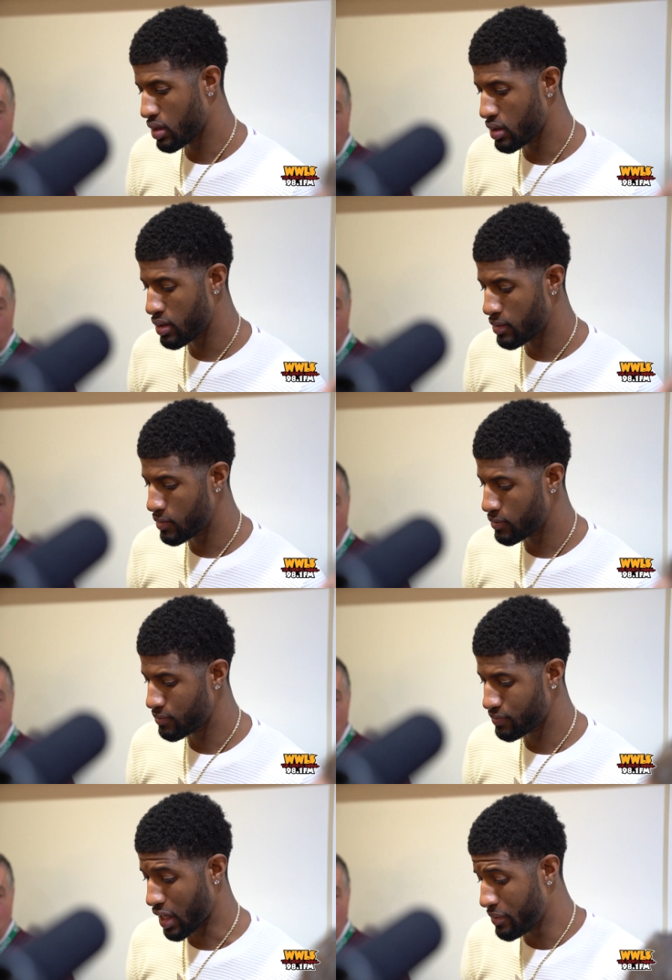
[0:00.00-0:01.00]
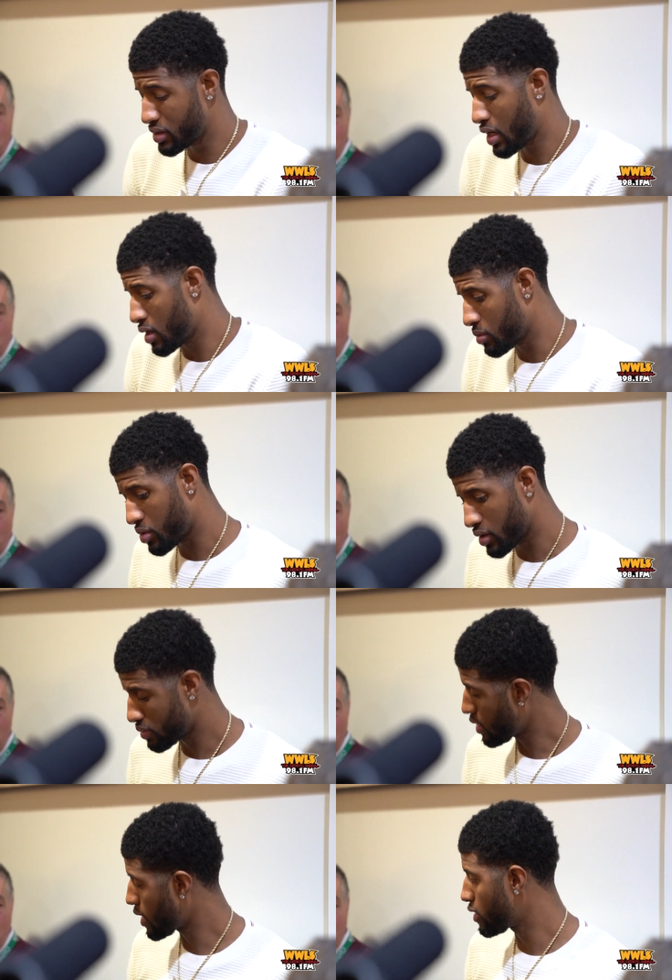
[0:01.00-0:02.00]
Um, I'm his
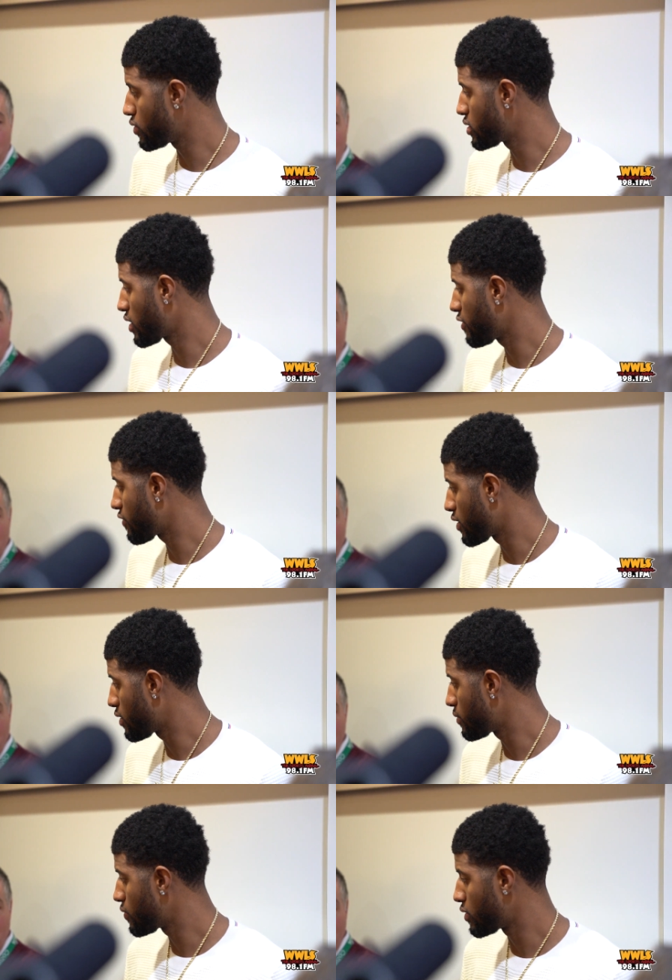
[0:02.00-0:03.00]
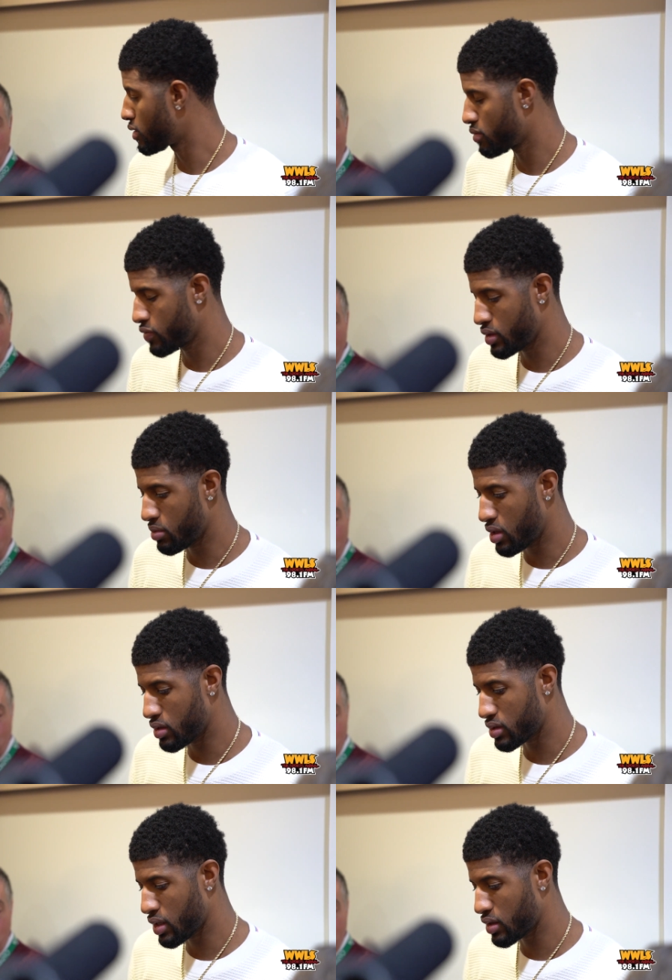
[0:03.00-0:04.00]
counterpart. I got to do the same for him when, when the
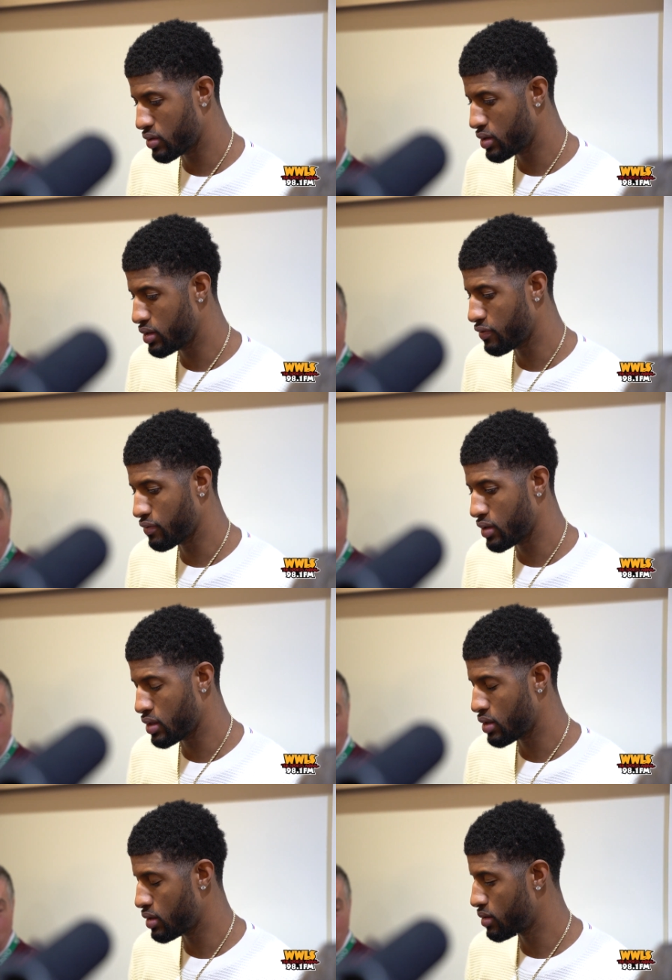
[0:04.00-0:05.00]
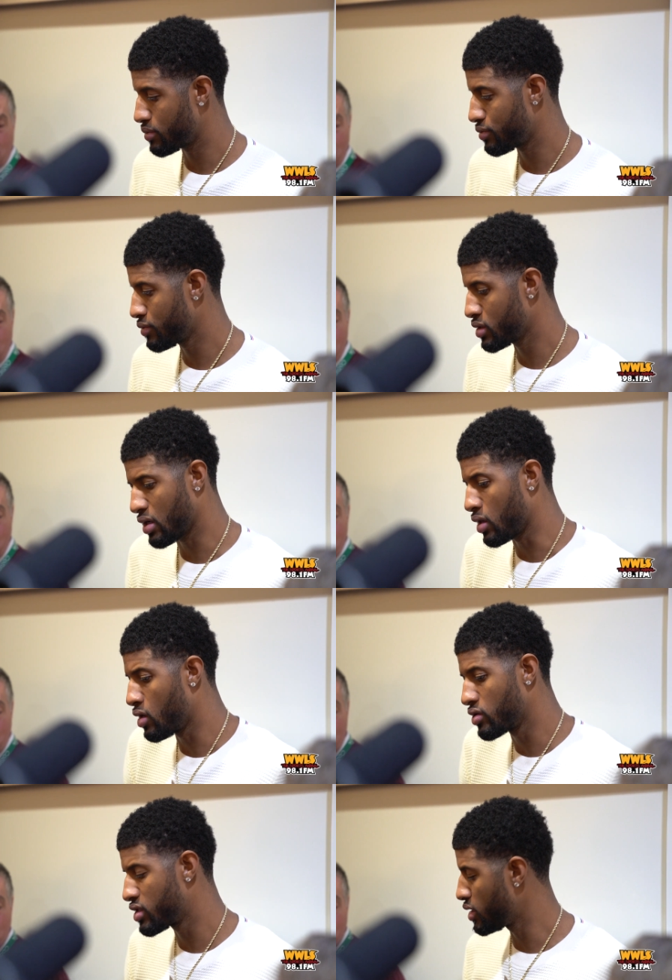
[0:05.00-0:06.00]
ball's not going in. Um, it's a
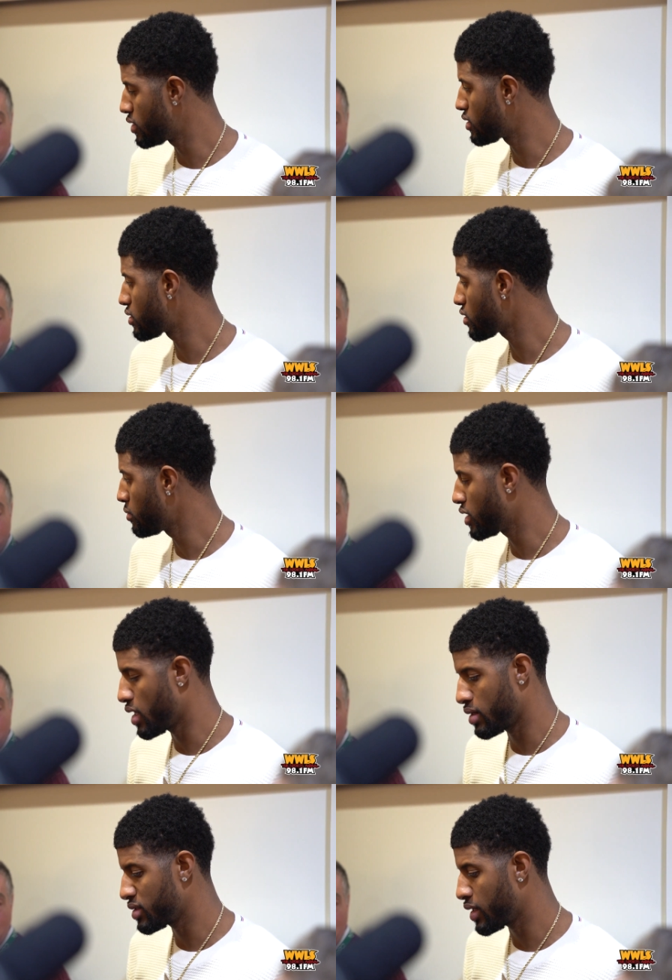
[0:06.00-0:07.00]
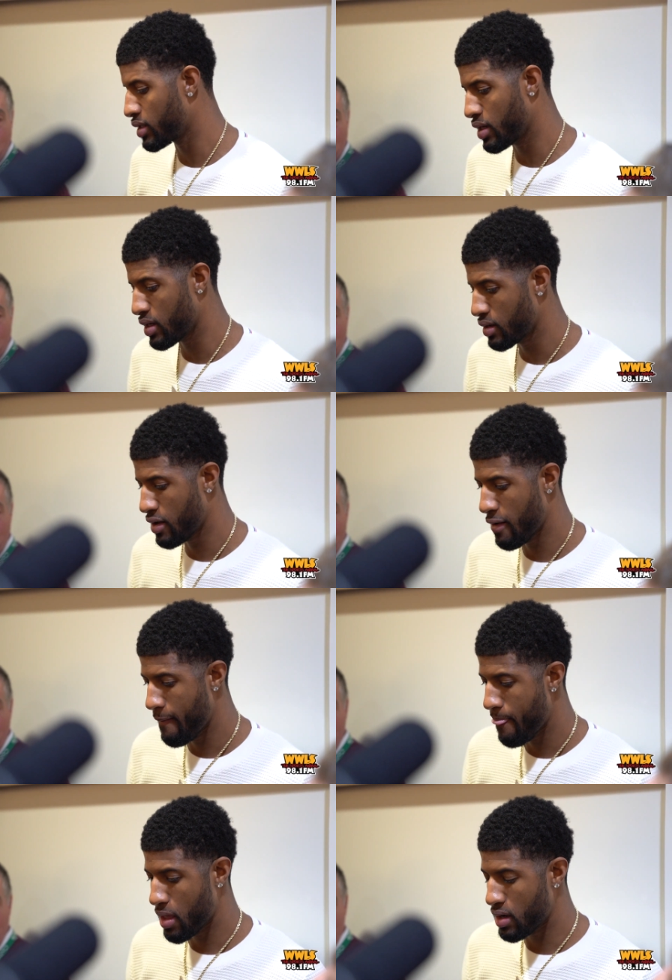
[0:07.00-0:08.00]
long season. It's going to be games like that.
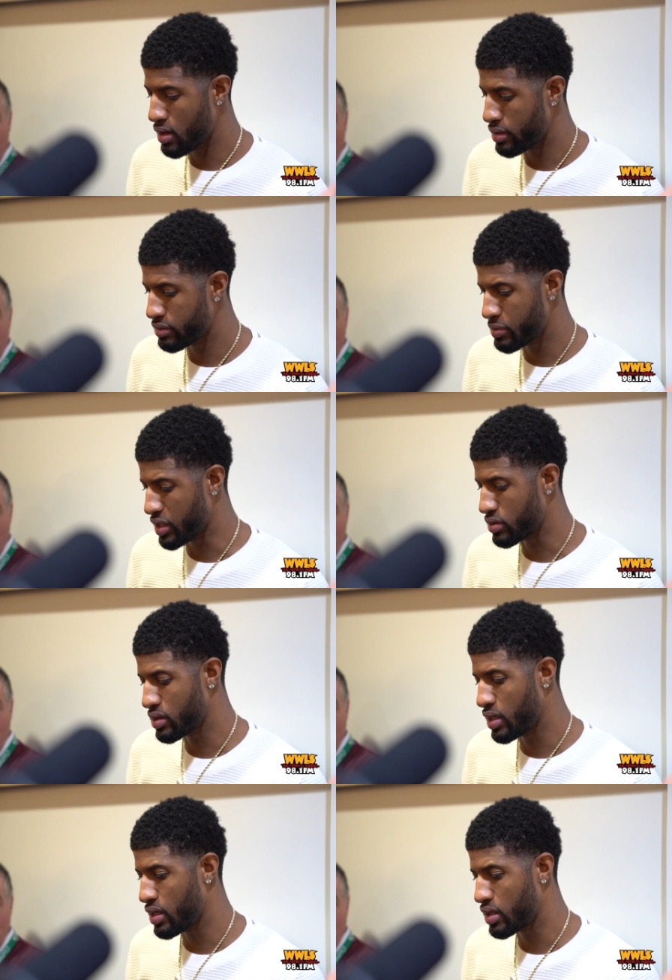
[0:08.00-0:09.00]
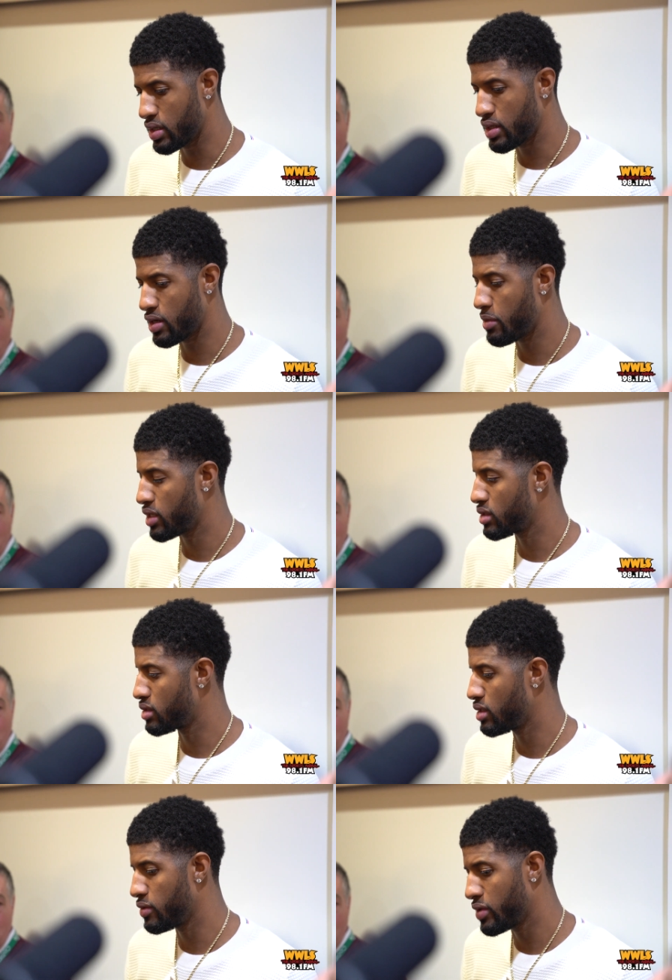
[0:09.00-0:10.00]
Um, special thing and good thing about this
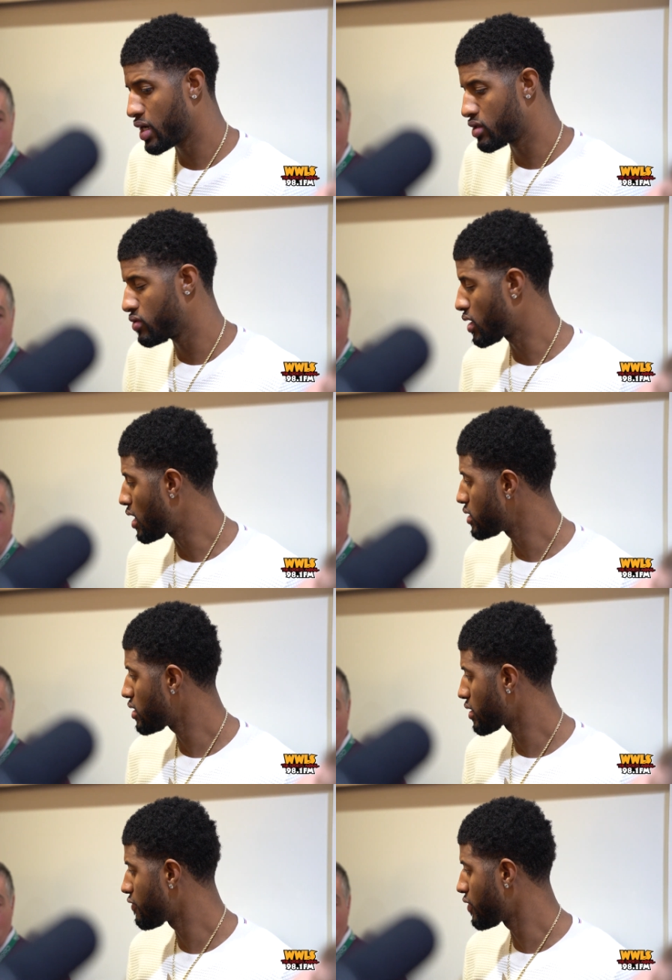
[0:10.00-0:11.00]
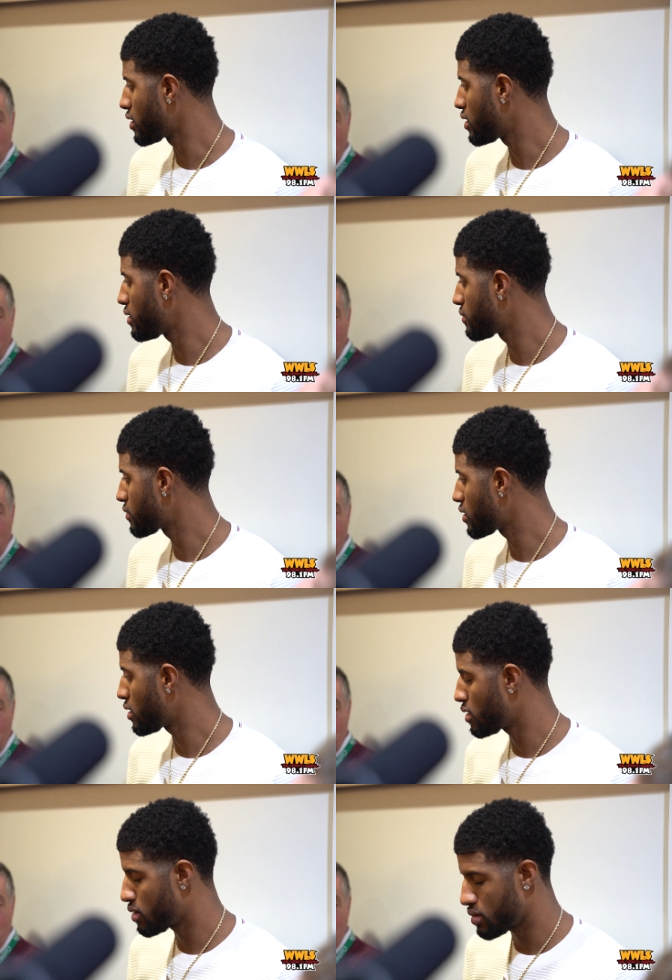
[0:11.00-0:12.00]
team, we got two guys that can fill it up
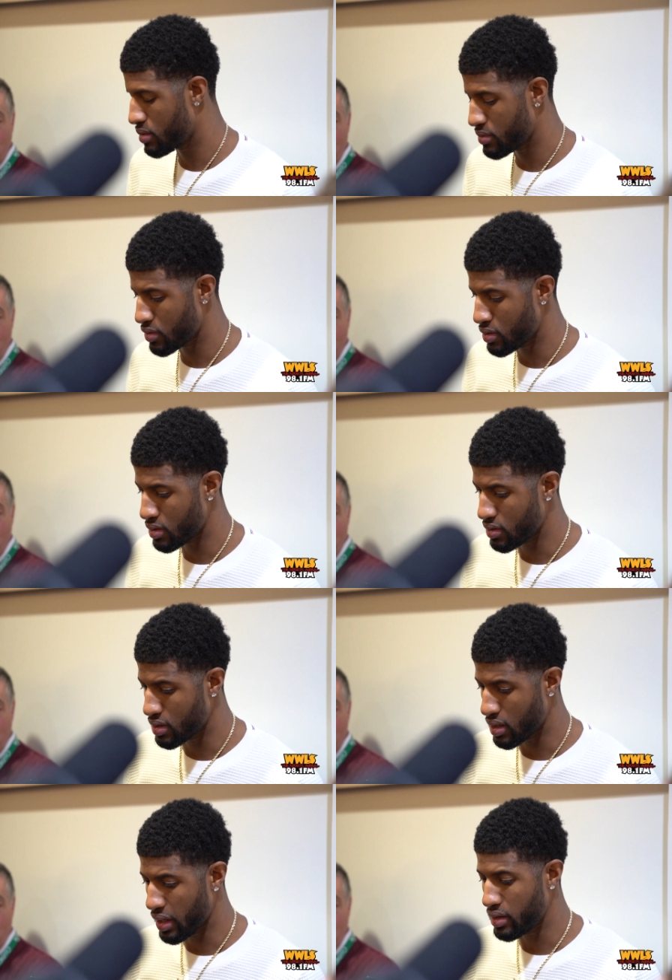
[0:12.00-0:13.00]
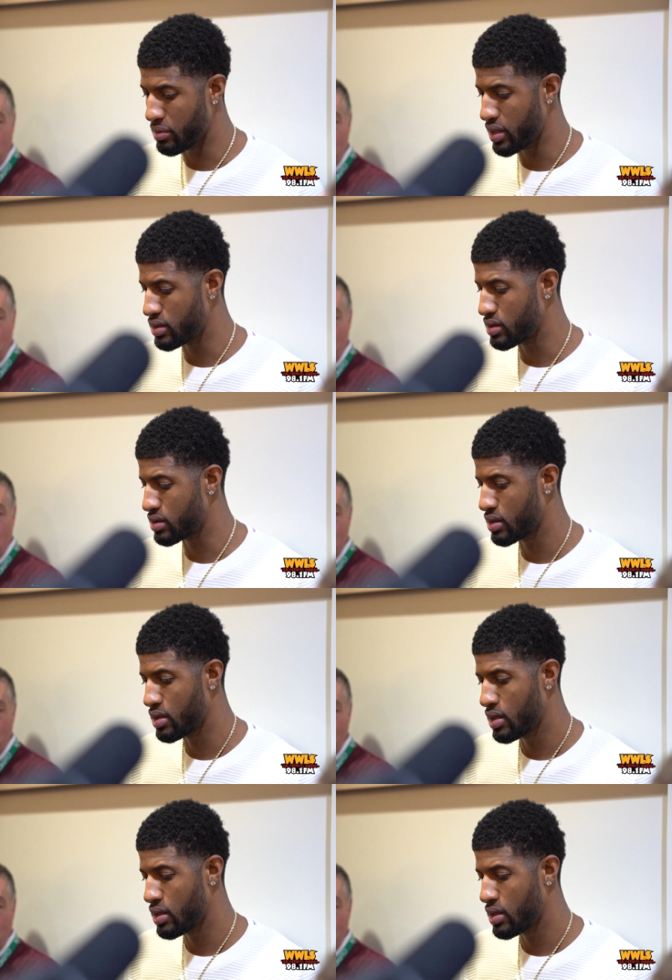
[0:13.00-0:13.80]
um, on, on a nightly basis.